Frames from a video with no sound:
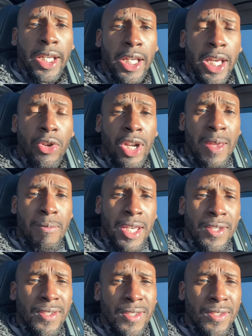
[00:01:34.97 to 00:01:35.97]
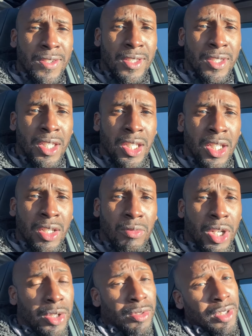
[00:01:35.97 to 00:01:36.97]
an online business.
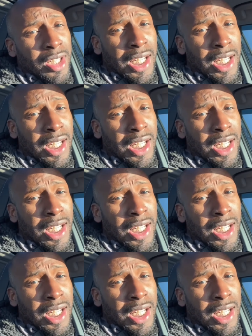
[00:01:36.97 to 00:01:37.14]
Well,